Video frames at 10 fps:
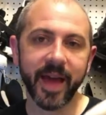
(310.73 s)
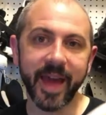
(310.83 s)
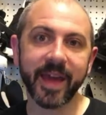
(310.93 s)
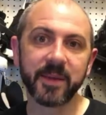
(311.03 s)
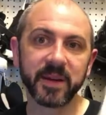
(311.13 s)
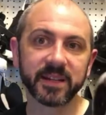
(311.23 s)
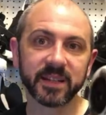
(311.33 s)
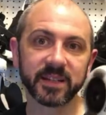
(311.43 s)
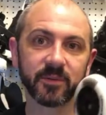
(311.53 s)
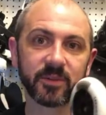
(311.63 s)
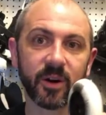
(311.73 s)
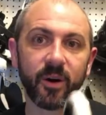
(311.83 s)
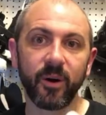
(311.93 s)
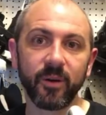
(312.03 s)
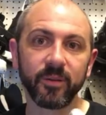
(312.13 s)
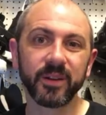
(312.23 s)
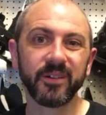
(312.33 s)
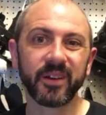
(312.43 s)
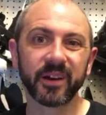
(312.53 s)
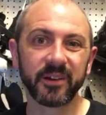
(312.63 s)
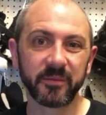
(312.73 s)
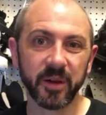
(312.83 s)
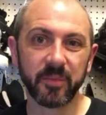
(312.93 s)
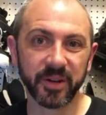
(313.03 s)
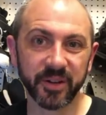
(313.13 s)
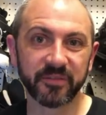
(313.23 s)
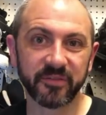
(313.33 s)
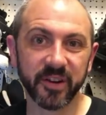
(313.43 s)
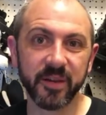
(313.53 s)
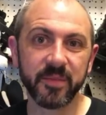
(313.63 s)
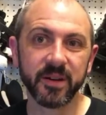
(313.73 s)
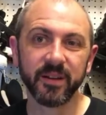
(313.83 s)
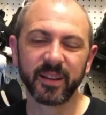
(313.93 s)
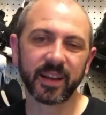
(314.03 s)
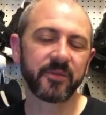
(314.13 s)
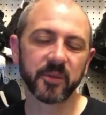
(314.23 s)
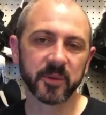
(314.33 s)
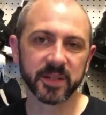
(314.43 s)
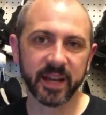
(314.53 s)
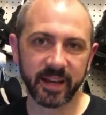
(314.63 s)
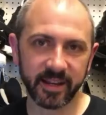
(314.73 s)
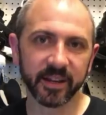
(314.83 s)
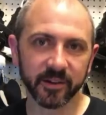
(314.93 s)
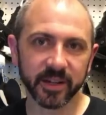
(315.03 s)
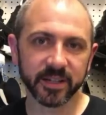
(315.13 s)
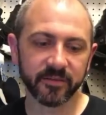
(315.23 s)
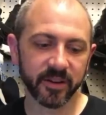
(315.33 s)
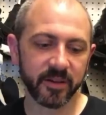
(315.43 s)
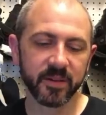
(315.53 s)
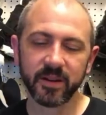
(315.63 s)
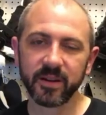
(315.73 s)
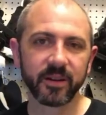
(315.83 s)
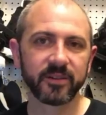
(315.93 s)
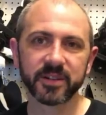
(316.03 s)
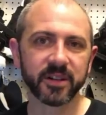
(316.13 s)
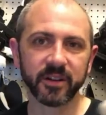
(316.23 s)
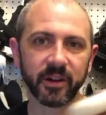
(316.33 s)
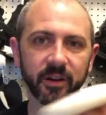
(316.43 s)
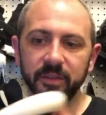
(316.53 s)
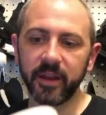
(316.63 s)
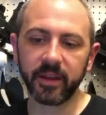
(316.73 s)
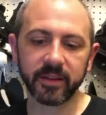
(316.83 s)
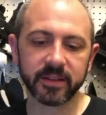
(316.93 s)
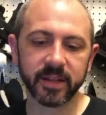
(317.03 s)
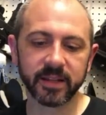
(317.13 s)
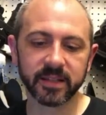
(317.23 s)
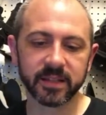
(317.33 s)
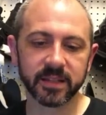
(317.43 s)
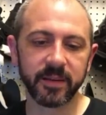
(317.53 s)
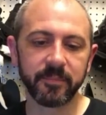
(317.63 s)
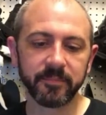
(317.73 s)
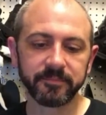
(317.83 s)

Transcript: and because it's so tall, you're not going to rub on your frame. Like if you were skating an aggressive frame, you're just on urethane. It's nice and slip.